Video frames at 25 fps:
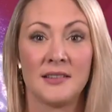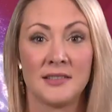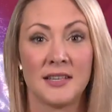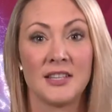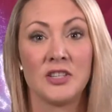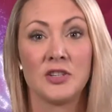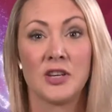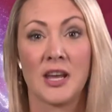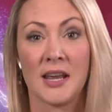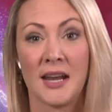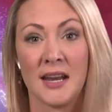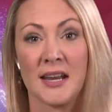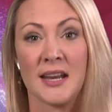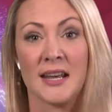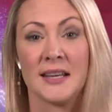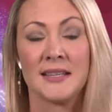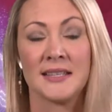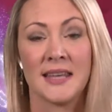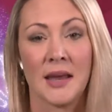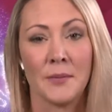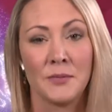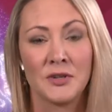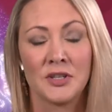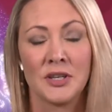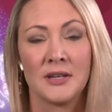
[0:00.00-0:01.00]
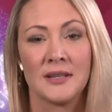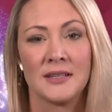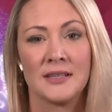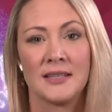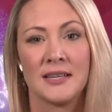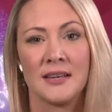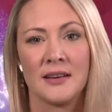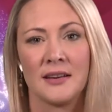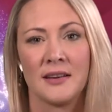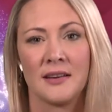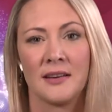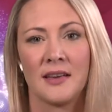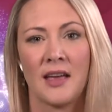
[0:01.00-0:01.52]
Did you get an exemption
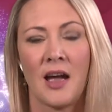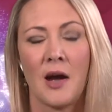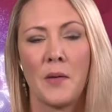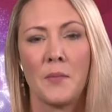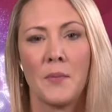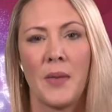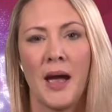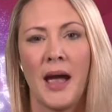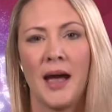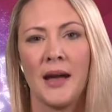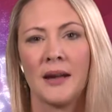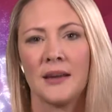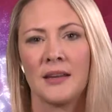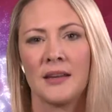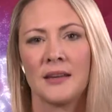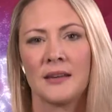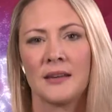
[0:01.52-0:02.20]
to come back?